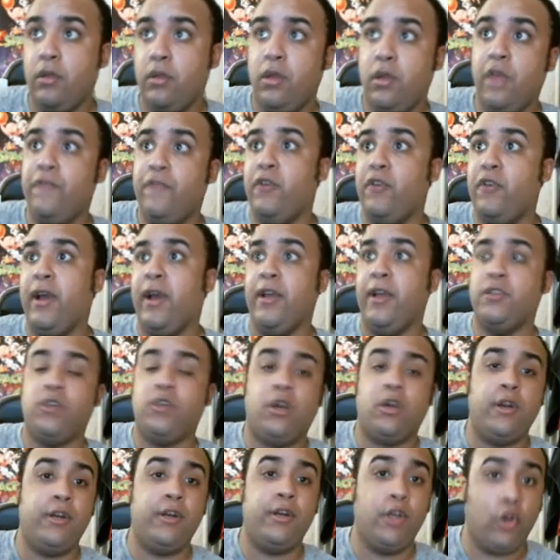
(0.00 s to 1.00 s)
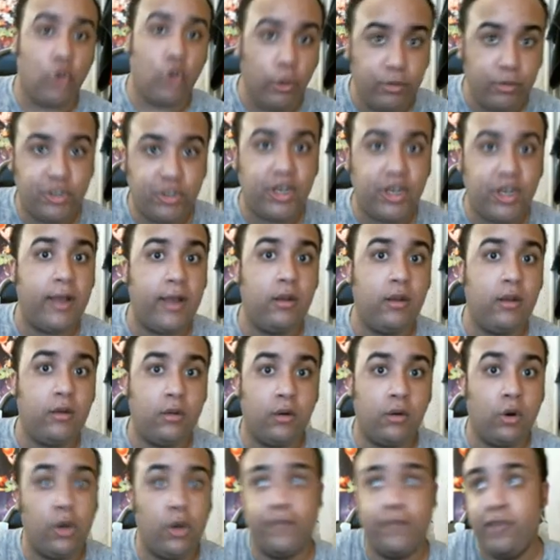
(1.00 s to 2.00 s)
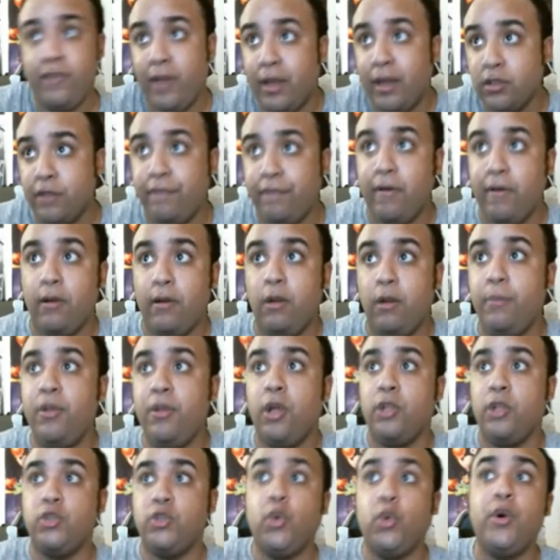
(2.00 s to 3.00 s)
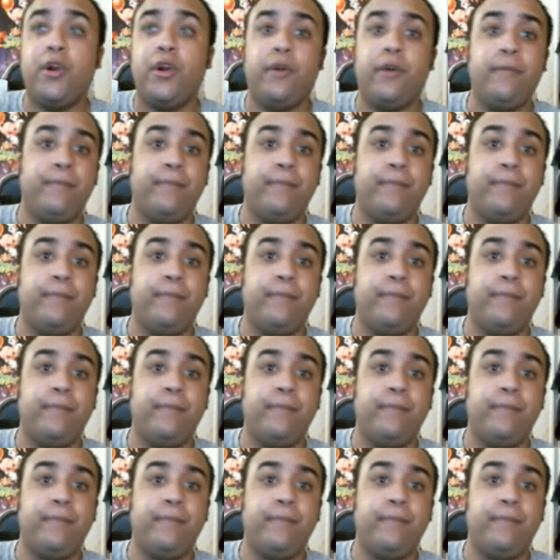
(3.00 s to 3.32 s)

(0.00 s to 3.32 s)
if you guys are in the group chat or if you guys are following me on Twitter.